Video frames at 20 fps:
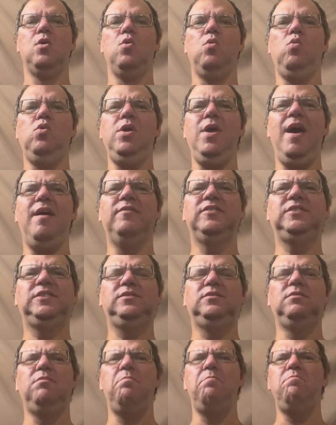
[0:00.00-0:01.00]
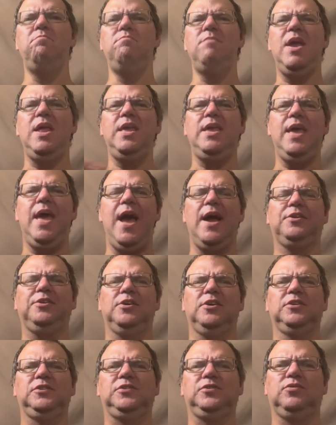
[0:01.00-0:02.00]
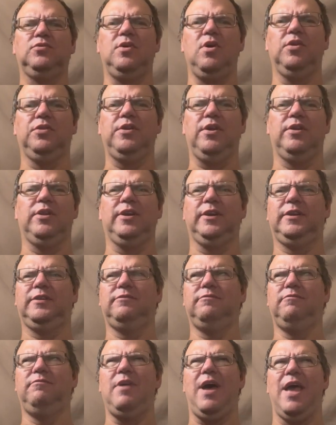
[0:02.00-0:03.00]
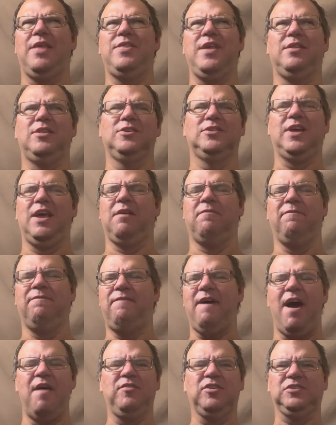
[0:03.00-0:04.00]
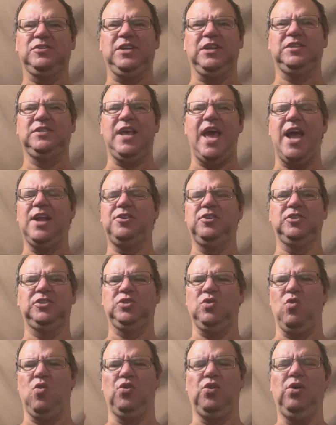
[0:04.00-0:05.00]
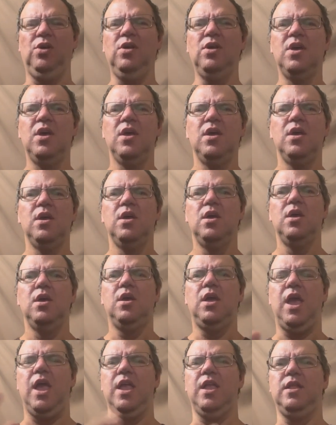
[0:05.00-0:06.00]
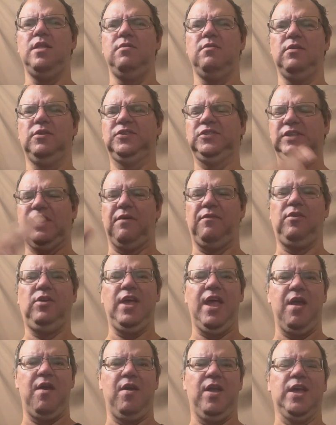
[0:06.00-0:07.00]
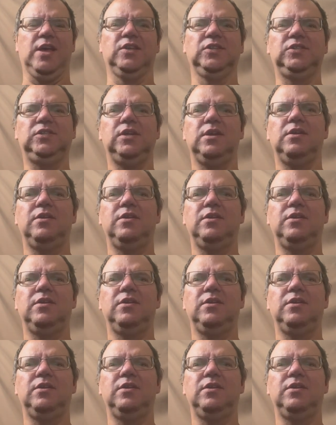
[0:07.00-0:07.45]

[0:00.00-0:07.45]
we have many actors throughout there. Like, I think there's like 5 or 6 actors total in several areas